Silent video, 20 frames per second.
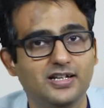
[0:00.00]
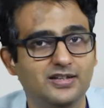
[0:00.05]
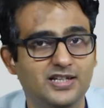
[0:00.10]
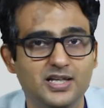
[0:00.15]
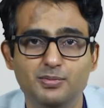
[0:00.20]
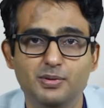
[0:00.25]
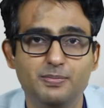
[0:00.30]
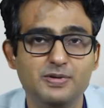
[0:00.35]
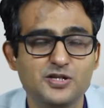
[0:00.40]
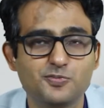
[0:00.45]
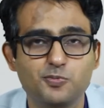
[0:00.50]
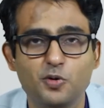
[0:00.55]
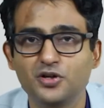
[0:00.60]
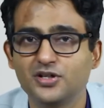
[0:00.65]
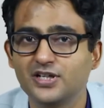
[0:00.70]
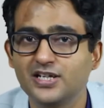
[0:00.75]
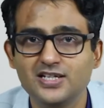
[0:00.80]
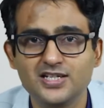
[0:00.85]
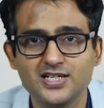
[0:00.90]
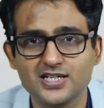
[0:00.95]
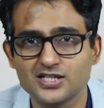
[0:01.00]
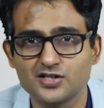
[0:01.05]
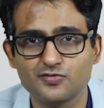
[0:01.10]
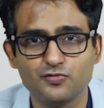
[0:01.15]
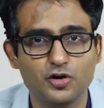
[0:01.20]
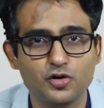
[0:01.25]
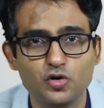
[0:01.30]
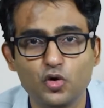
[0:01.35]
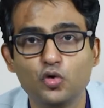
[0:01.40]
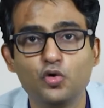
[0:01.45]
they may be spontaneous
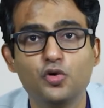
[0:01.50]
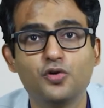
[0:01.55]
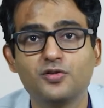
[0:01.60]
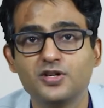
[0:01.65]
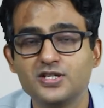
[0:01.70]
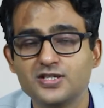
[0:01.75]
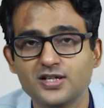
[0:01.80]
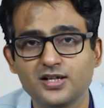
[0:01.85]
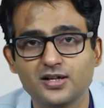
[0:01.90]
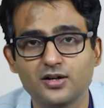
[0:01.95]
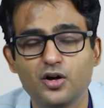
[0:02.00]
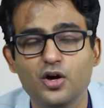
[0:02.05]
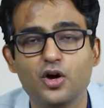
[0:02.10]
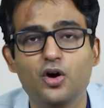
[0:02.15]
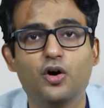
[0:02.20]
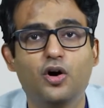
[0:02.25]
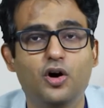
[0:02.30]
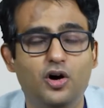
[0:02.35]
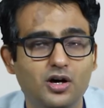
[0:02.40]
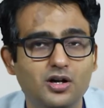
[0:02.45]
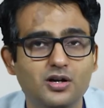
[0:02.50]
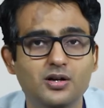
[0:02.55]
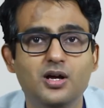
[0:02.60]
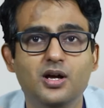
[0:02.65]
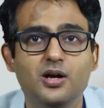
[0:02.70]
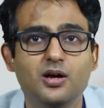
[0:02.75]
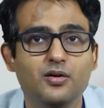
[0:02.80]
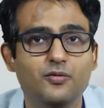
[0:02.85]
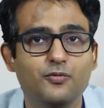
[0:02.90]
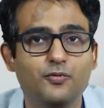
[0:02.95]
for no good reason or
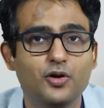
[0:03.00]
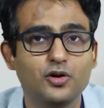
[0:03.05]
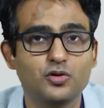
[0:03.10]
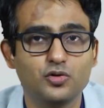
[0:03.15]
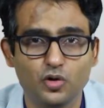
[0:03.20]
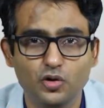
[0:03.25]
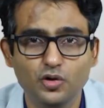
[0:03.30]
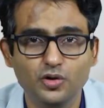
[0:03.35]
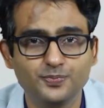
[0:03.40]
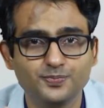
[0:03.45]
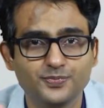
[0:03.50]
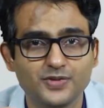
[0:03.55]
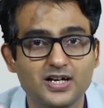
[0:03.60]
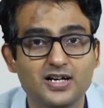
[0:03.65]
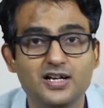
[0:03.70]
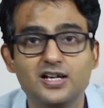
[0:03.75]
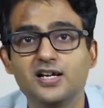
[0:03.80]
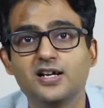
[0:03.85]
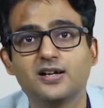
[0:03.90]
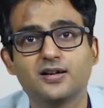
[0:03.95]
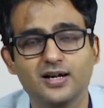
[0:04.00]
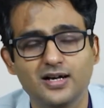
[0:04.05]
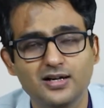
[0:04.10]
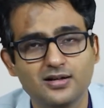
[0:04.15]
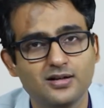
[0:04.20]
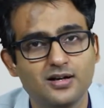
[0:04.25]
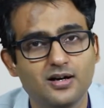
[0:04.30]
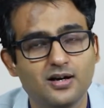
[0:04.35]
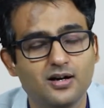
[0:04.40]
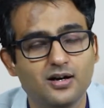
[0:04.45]
for no
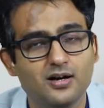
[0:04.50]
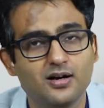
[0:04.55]
clear-cut,